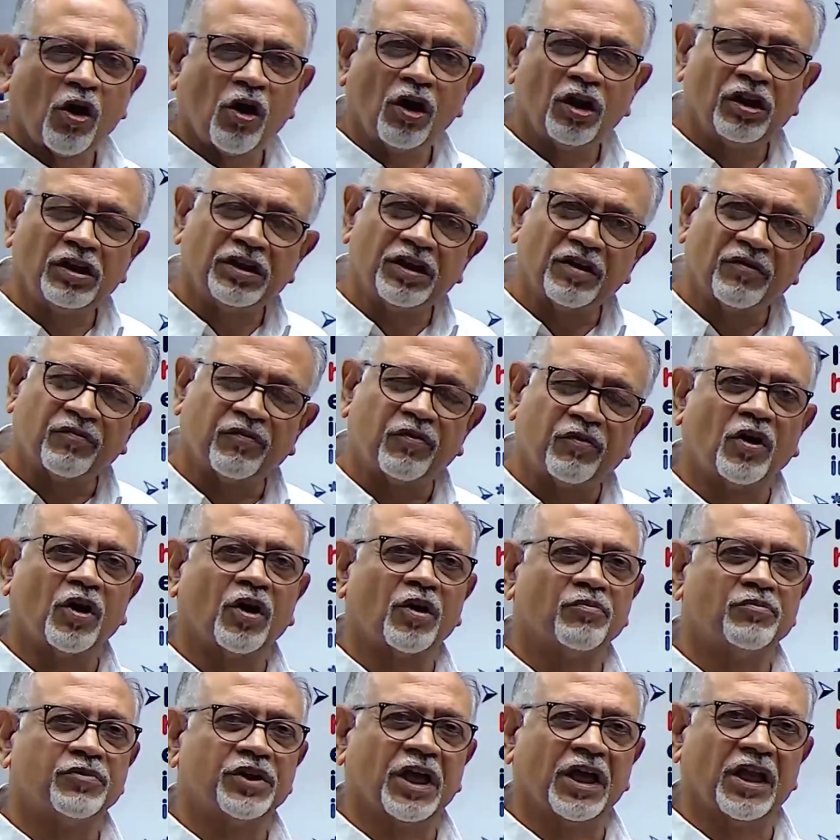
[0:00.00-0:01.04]
the formed
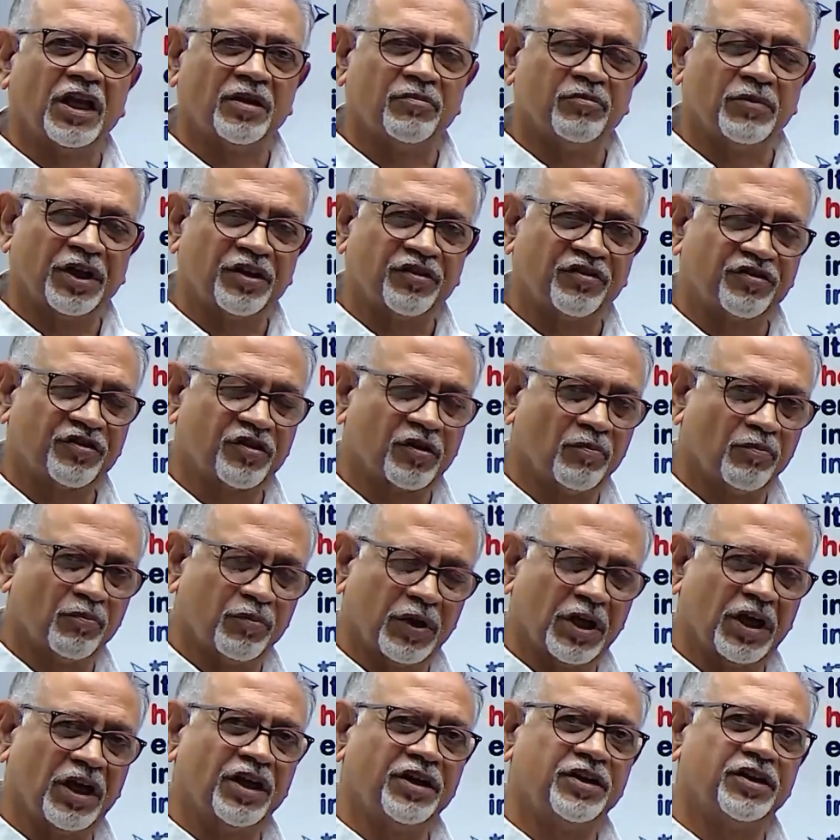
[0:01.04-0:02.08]
elements of
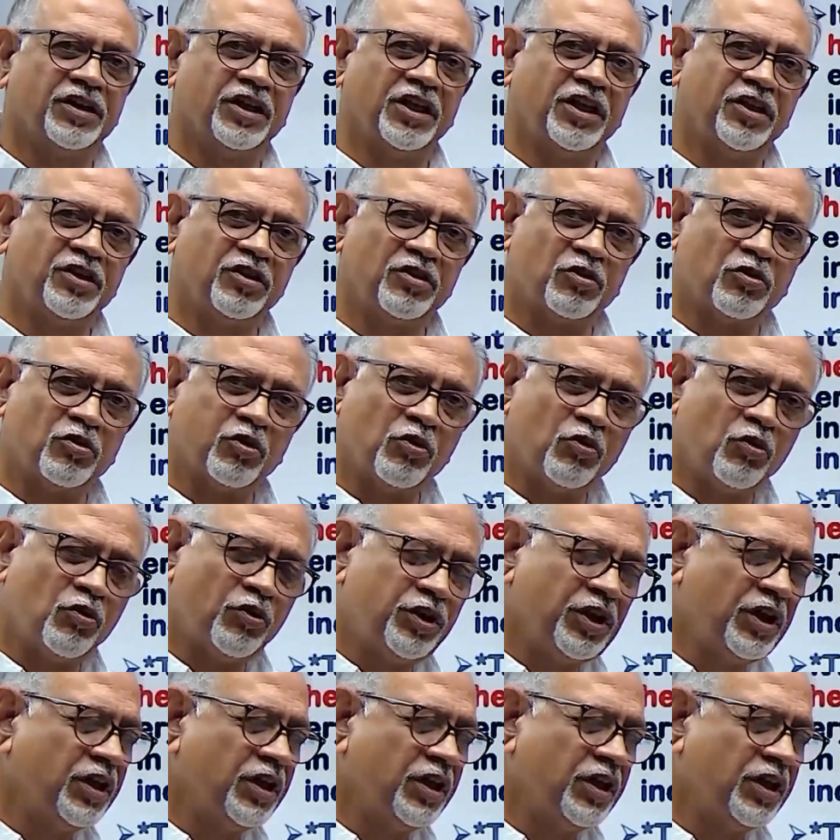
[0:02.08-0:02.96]
blood, including